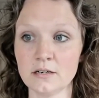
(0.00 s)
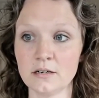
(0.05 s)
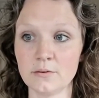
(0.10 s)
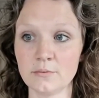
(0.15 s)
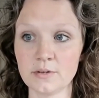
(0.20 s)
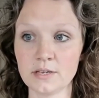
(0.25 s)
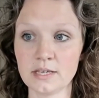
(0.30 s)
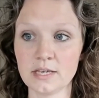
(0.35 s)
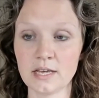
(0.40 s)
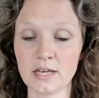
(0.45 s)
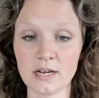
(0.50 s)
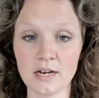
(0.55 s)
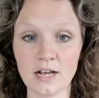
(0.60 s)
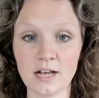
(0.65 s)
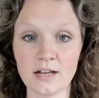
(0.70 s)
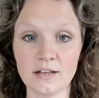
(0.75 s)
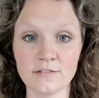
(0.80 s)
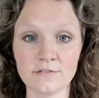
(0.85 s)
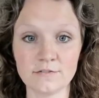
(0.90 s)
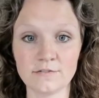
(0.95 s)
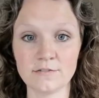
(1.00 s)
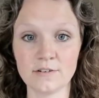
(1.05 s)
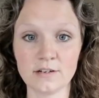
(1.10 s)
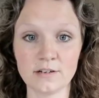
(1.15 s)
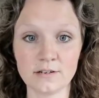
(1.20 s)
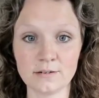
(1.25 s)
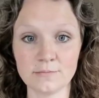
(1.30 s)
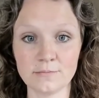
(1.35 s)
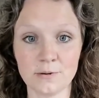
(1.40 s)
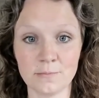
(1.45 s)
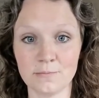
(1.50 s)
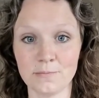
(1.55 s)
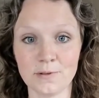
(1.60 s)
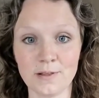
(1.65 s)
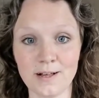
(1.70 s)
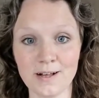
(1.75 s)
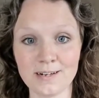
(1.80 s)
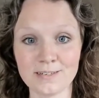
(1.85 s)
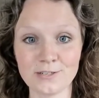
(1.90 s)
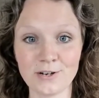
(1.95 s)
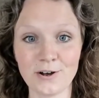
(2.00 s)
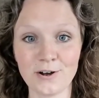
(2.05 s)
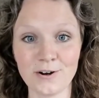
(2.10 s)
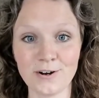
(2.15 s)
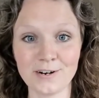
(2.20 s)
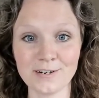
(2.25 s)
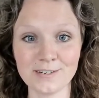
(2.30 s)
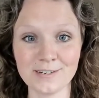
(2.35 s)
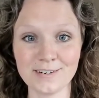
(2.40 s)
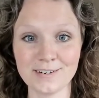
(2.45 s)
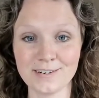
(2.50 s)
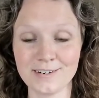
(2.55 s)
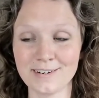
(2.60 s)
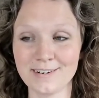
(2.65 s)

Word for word: And we can't have blocked heart